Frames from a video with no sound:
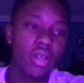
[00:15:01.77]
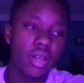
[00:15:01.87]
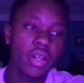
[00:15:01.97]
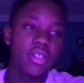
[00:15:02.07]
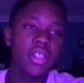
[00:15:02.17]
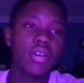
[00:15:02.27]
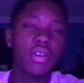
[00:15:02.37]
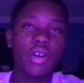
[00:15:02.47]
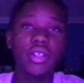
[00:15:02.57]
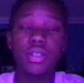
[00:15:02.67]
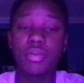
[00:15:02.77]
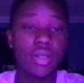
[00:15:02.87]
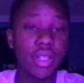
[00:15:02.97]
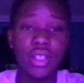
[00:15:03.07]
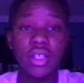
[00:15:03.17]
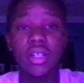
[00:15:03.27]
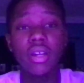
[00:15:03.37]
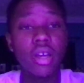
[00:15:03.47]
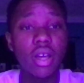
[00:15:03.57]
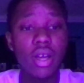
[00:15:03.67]
and it sounded crazy, but he good.
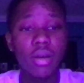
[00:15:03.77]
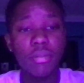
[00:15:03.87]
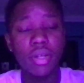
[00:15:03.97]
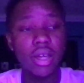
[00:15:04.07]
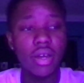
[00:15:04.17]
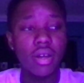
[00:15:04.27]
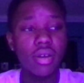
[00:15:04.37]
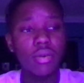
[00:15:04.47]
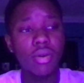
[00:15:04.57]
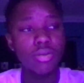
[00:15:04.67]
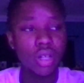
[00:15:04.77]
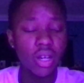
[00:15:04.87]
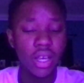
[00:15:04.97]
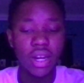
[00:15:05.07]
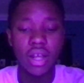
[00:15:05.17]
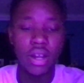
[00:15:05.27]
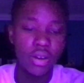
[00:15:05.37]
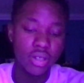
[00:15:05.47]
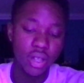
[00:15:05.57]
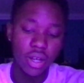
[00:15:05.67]
But yeah, what I'm trying to get at here
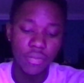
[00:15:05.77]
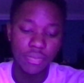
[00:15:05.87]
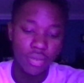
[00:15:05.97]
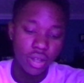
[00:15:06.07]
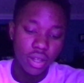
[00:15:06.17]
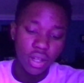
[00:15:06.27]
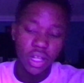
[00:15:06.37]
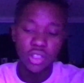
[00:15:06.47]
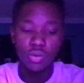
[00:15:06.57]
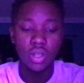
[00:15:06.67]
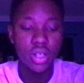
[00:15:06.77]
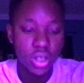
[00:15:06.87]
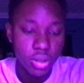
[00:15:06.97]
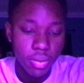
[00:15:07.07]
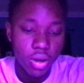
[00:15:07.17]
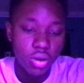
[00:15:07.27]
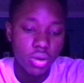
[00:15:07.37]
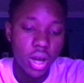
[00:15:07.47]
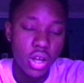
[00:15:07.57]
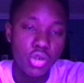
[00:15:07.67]
is like it's really just about
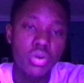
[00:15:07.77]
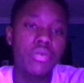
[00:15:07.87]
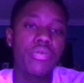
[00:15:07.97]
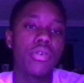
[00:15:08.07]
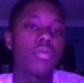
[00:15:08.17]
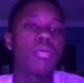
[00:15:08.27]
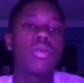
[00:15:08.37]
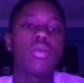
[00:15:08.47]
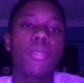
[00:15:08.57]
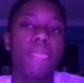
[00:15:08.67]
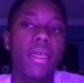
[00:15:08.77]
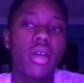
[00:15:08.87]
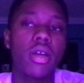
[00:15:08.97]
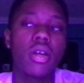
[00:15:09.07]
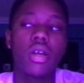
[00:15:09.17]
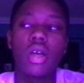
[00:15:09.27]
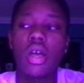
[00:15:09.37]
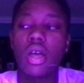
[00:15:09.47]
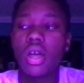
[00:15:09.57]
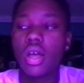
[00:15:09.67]
how you want to feel, bro. Like
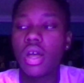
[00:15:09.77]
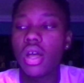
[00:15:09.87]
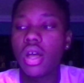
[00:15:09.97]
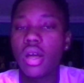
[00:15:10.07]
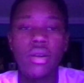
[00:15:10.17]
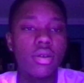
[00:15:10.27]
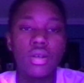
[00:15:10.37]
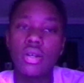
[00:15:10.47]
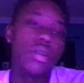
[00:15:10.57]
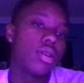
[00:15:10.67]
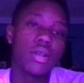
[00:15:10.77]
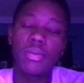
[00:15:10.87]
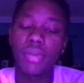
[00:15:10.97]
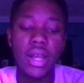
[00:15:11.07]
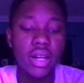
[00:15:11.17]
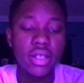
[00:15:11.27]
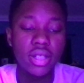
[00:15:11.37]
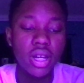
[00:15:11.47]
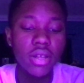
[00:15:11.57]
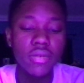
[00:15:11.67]
uh-uh and it's
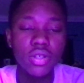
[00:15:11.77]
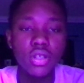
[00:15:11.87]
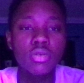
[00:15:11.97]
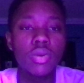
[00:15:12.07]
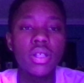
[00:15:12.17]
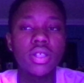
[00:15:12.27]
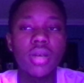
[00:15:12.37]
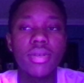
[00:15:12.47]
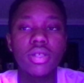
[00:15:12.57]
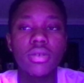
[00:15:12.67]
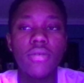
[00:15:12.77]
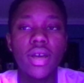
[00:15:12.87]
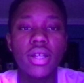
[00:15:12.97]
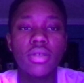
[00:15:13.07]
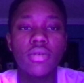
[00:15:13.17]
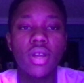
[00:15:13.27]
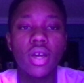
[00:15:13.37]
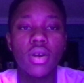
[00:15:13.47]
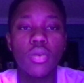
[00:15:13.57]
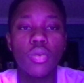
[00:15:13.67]
not even just wingstop it's the fact of like